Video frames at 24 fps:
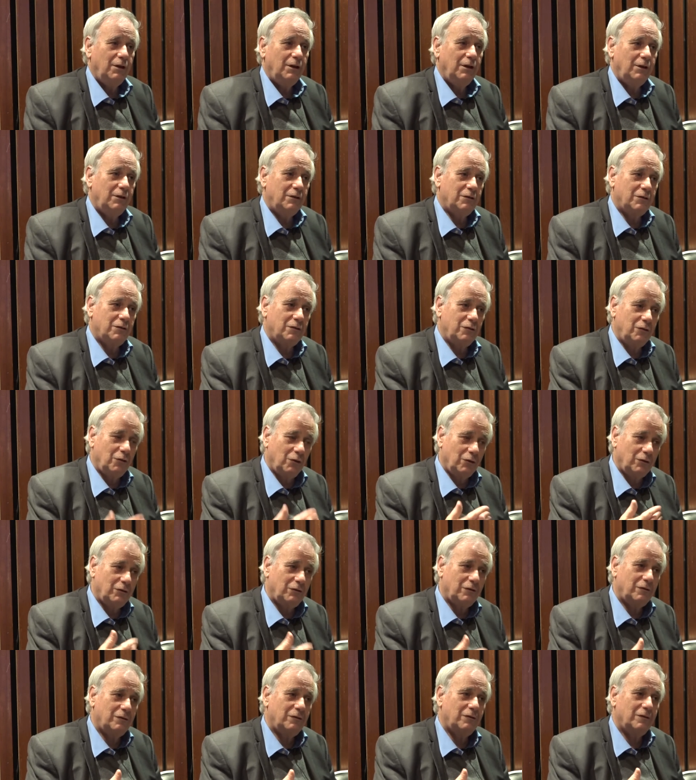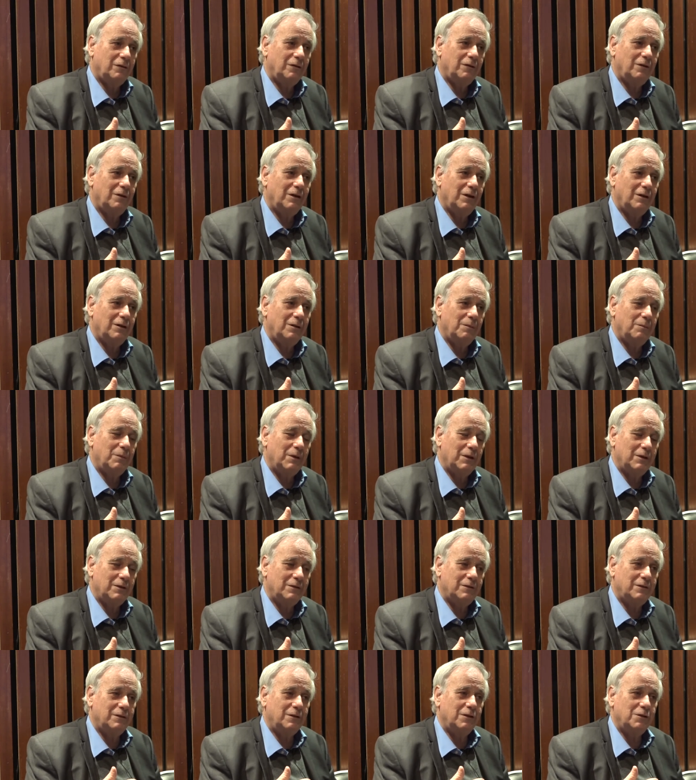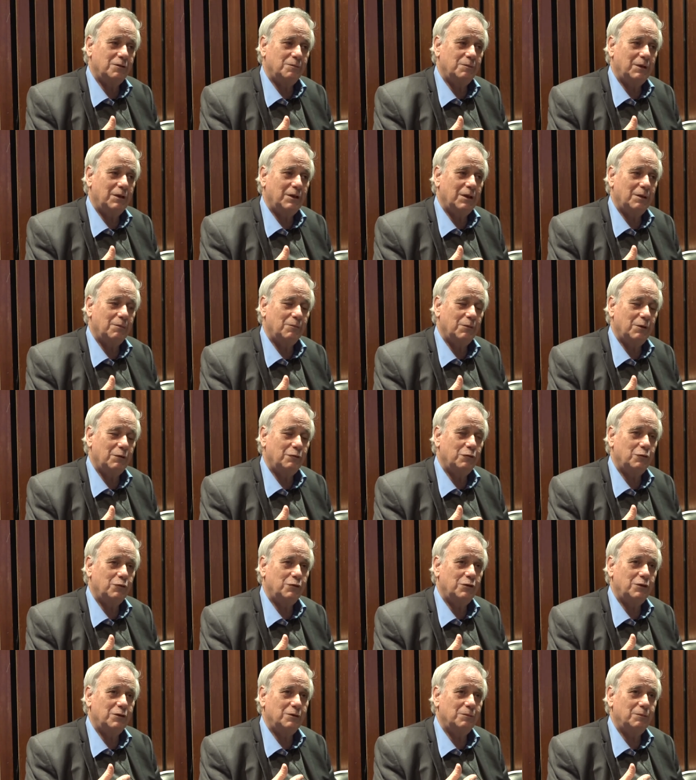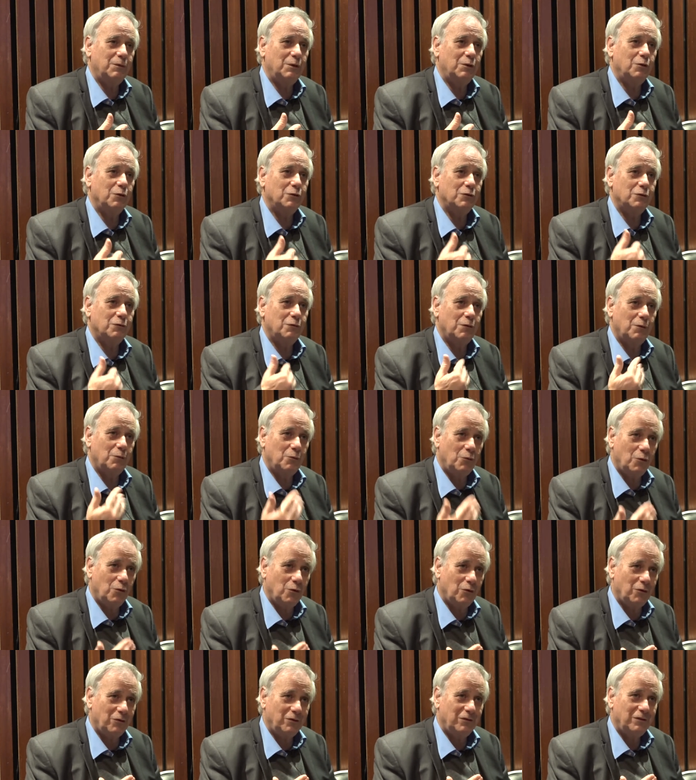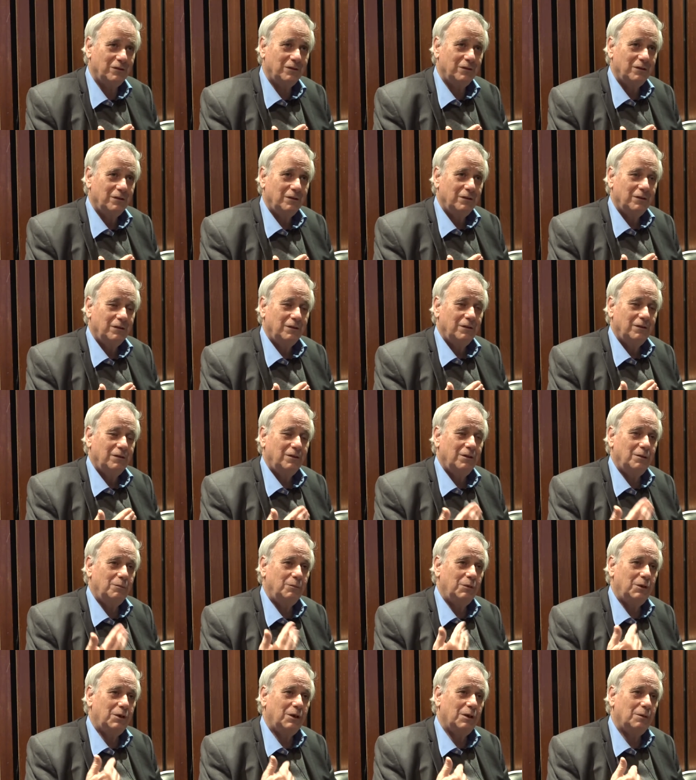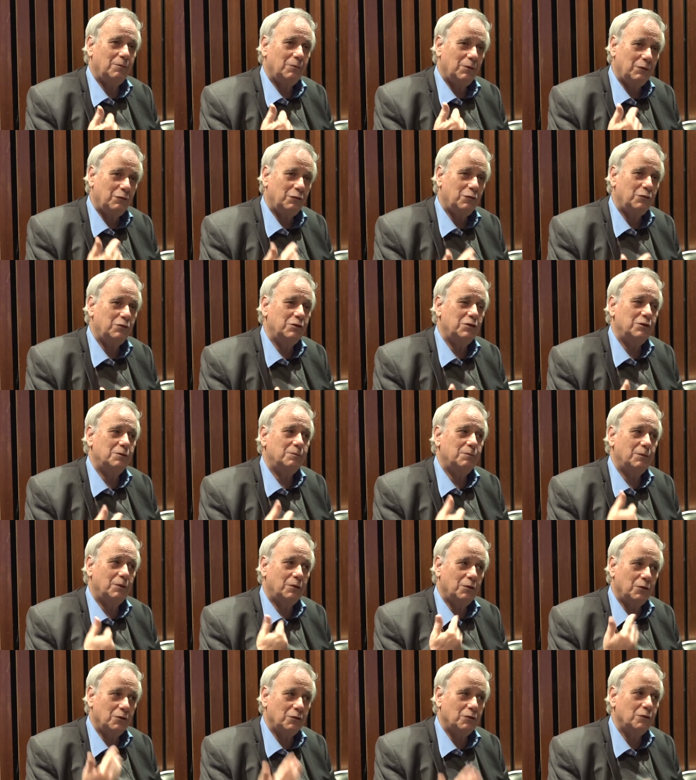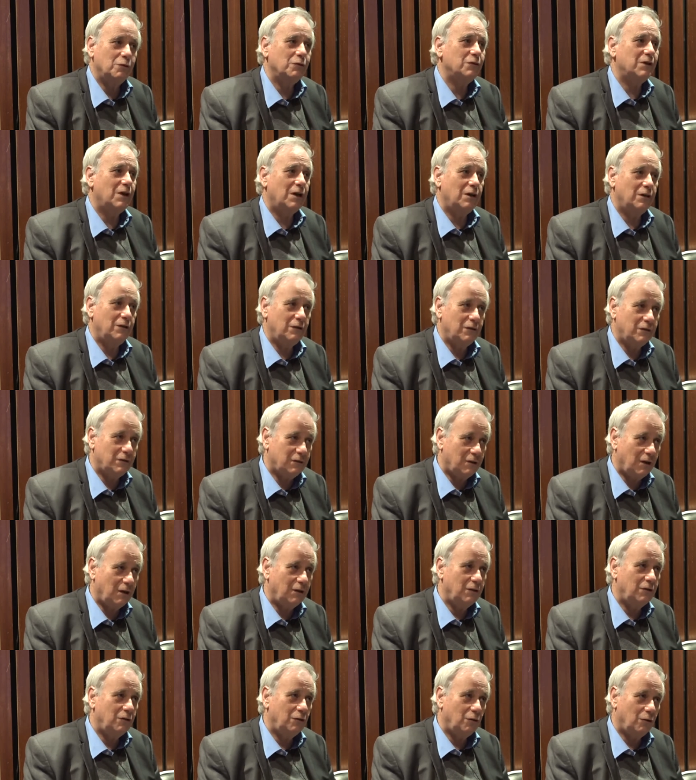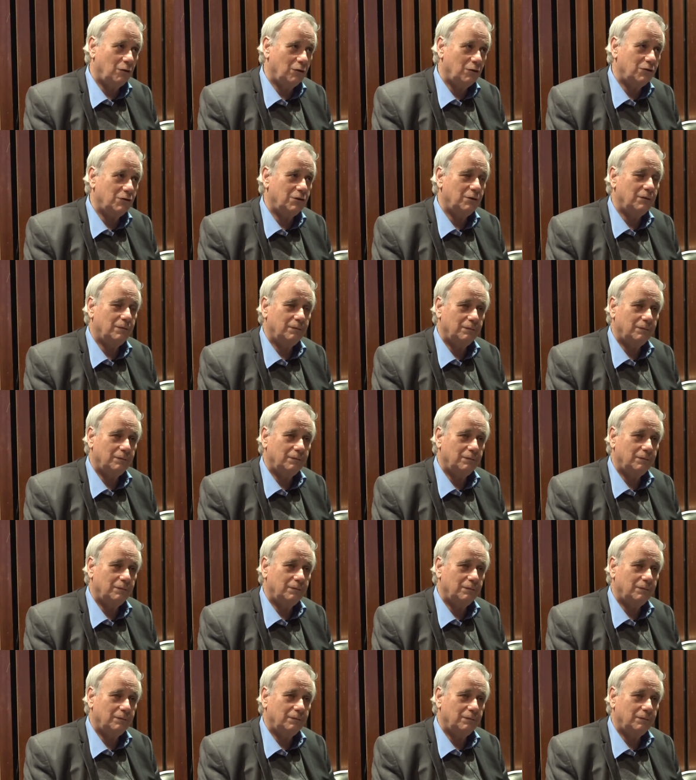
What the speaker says: It's not that the Palestinians became refugees because of the war. They became refugees because of Zionist ideology.